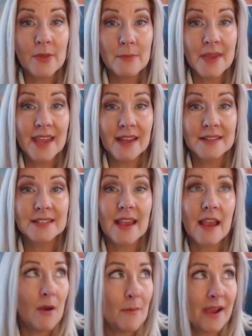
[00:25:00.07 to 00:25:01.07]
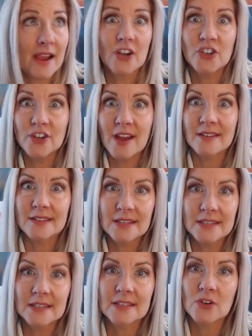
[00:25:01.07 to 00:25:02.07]
me and say, oh my gosh, yes,
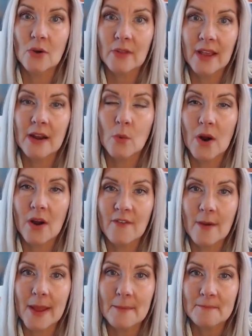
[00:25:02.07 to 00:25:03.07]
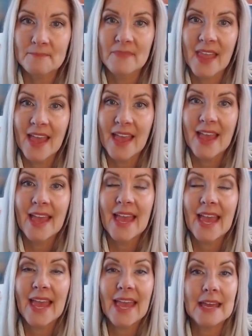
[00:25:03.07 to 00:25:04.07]
this is totally going to work for me.
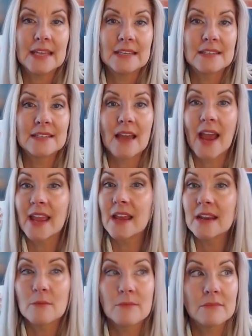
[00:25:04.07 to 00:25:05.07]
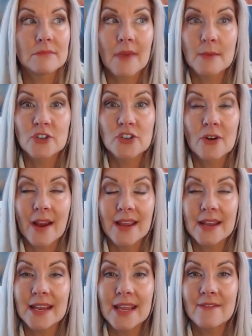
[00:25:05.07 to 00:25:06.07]
And I'm sure I
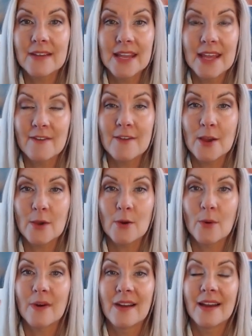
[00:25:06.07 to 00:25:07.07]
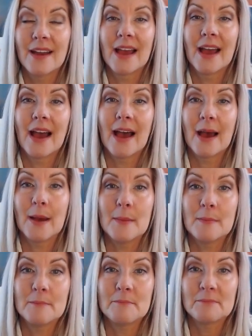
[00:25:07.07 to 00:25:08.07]
can even give you
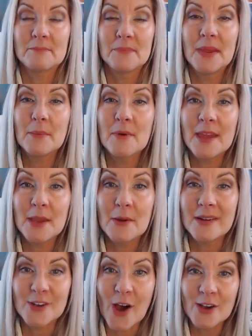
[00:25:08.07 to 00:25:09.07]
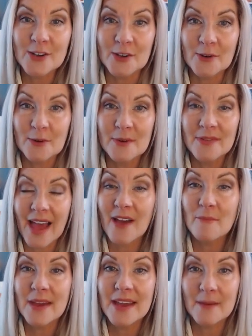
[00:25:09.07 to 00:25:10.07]
people that you can talk to that
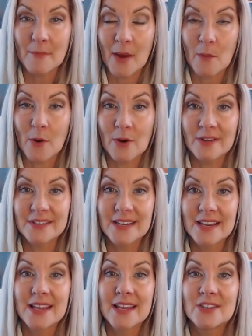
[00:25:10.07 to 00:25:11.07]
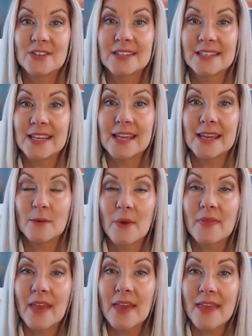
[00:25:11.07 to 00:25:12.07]
have been in my world to see
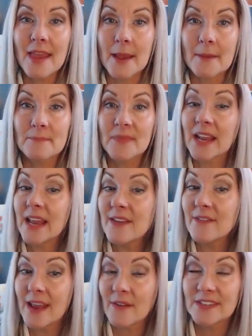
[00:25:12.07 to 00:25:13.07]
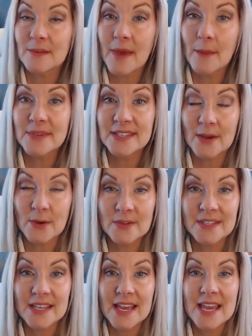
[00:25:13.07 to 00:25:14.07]
what they think. And I even have some
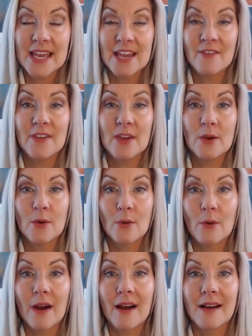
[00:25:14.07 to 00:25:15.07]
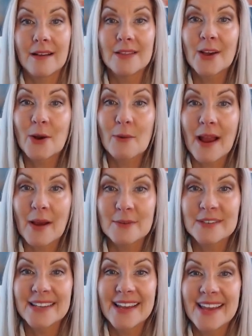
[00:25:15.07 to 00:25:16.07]
episodes, if you look
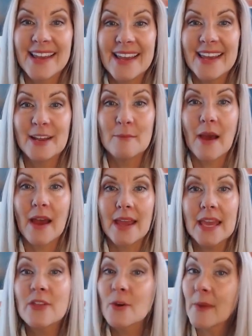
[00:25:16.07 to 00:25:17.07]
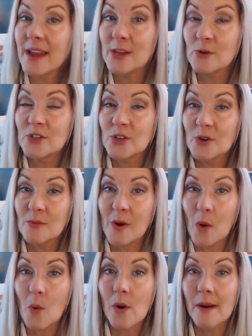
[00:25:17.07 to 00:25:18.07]
around in either my YouTube
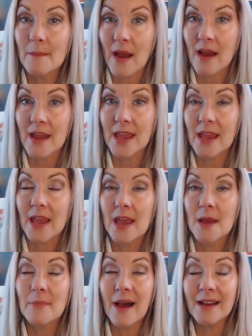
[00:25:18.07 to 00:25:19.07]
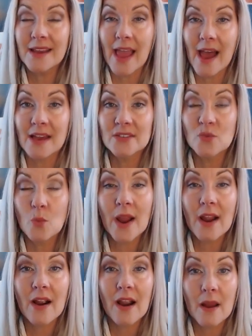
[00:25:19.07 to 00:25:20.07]
or my podcast,
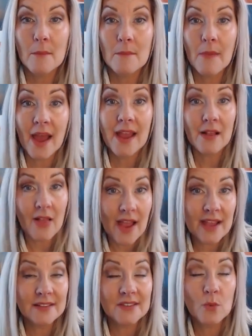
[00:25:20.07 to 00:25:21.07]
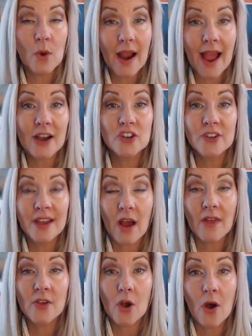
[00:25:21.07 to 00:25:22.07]
where my clients were actually
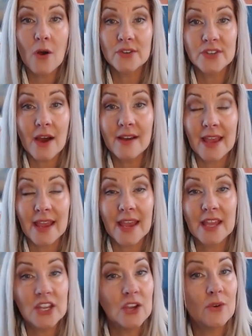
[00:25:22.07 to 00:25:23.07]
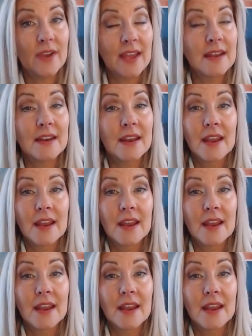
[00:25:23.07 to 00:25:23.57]
on the call talking, and you can